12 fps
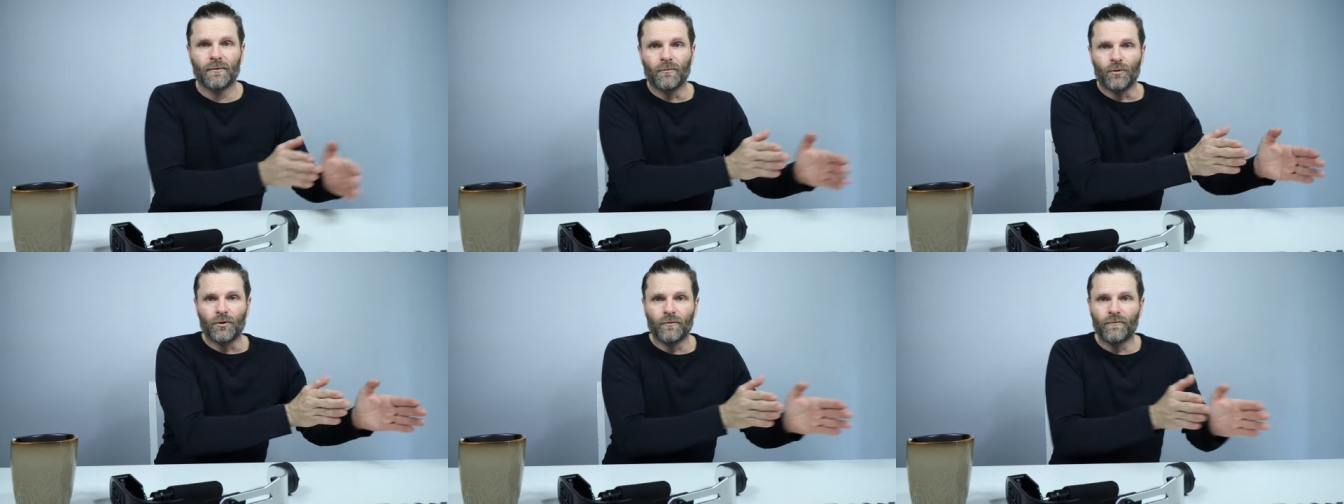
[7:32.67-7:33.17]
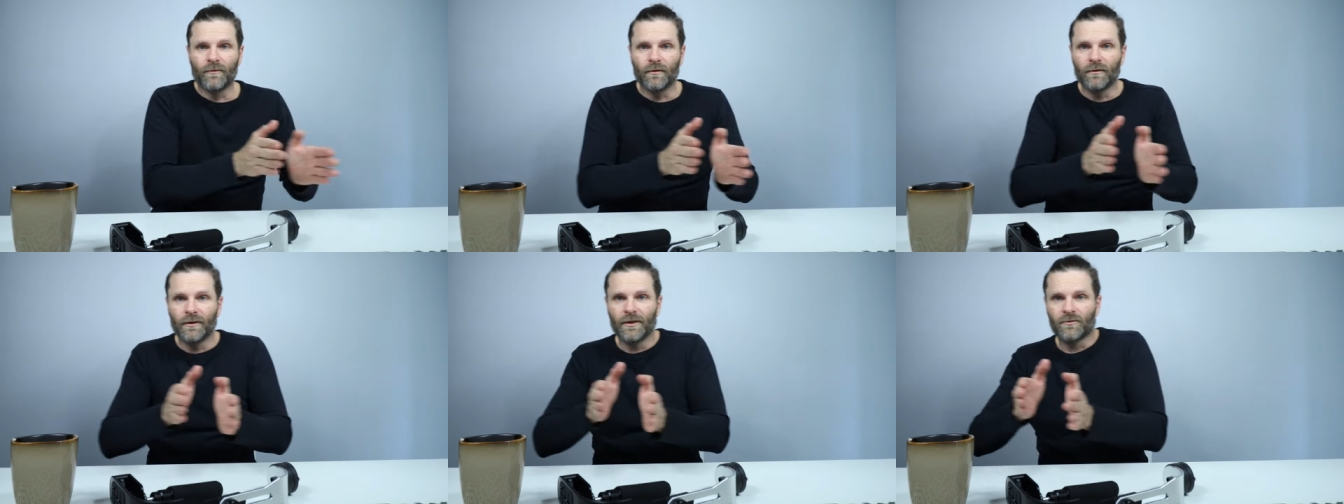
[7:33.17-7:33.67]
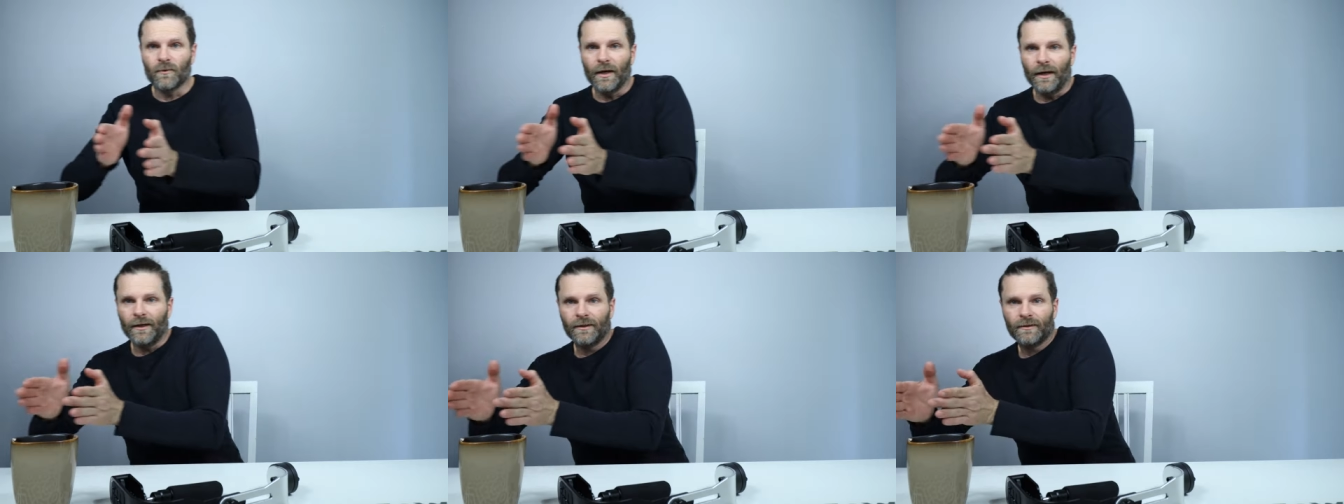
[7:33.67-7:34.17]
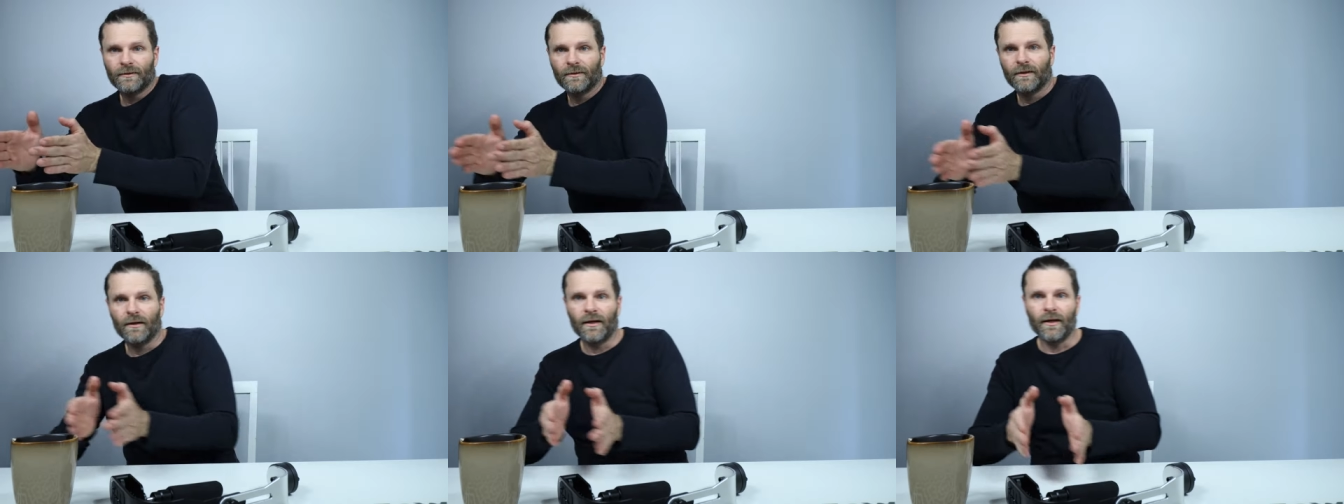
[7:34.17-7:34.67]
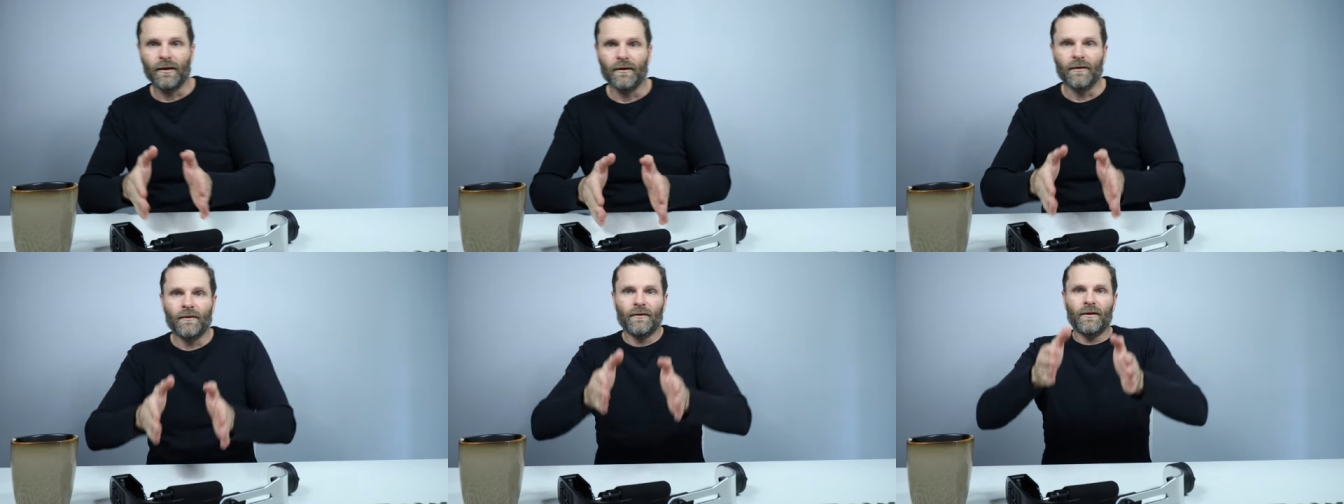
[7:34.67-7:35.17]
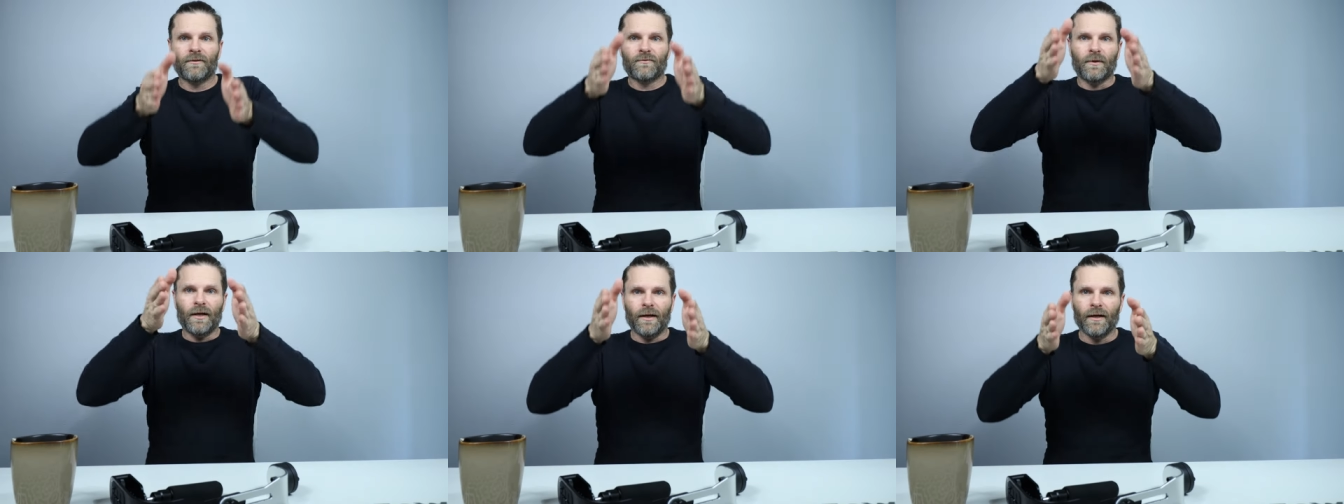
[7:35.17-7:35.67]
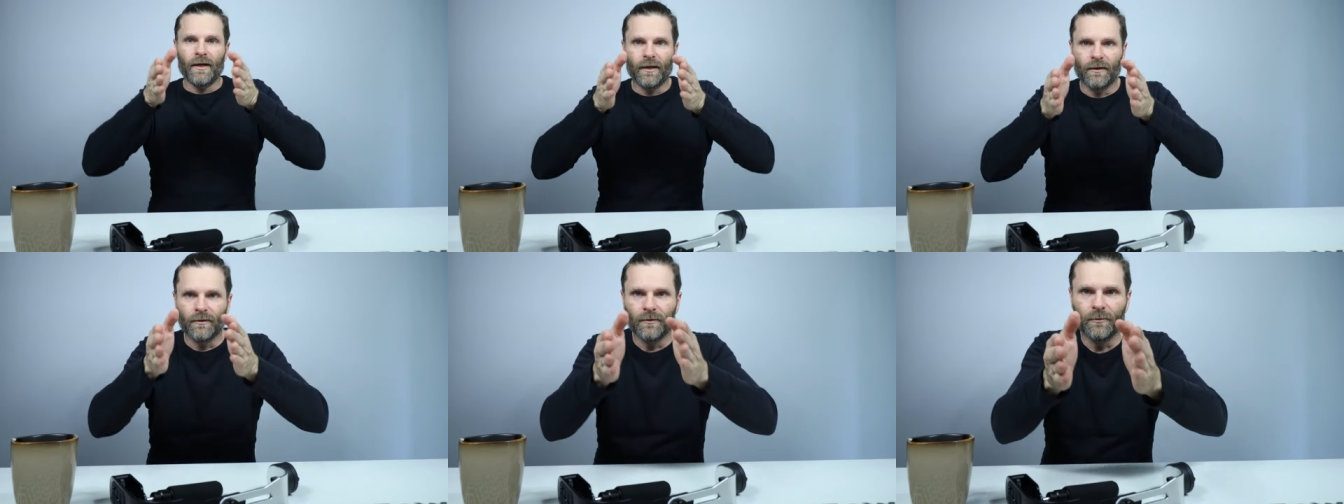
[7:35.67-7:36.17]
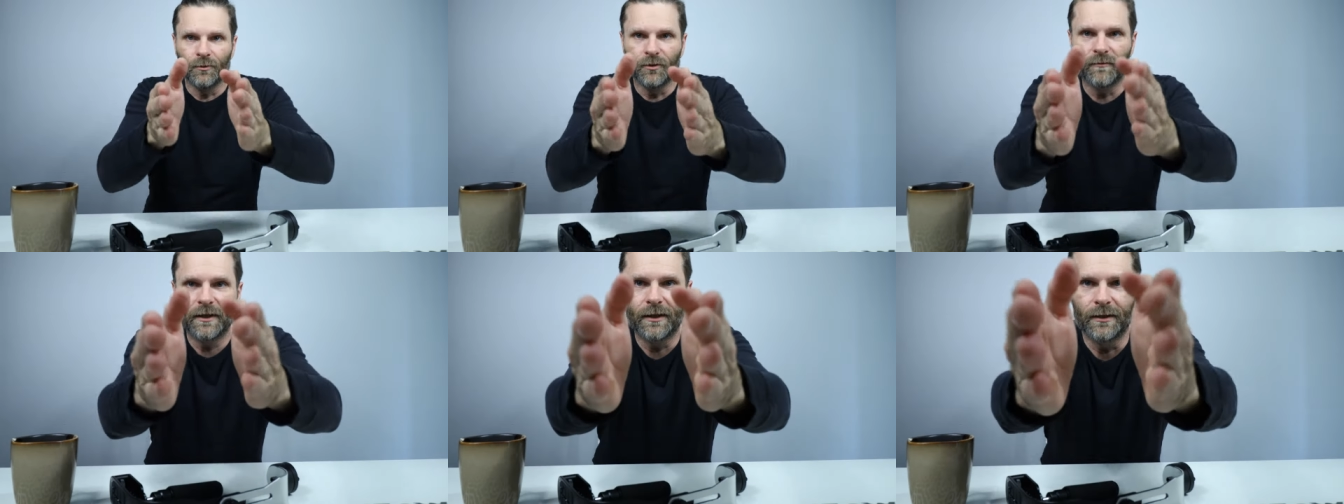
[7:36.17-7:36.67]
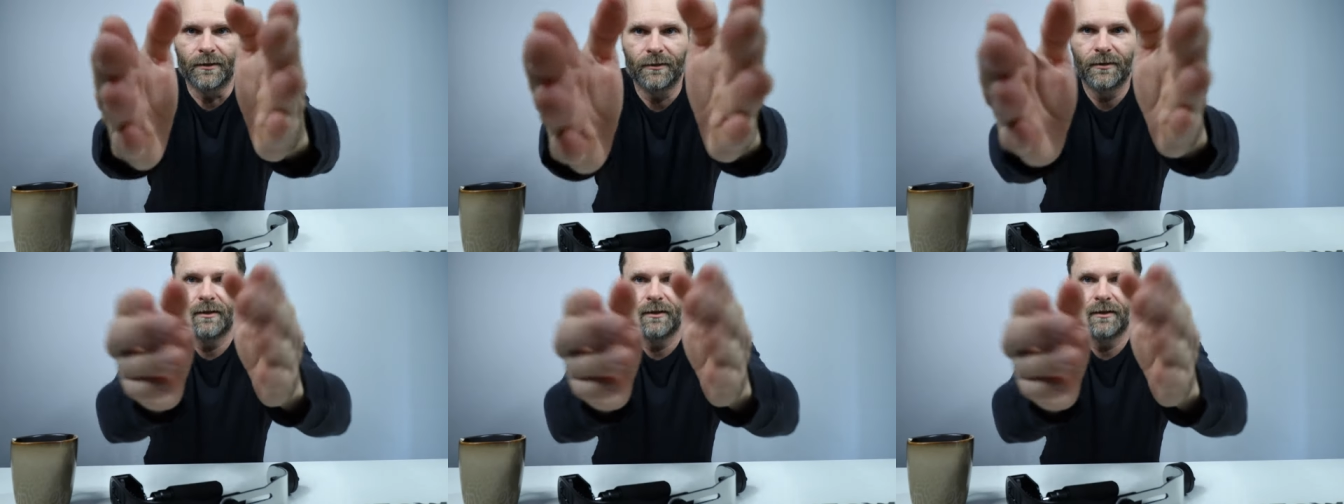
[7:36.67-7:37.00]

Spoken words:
Move this way. And this way, and move in.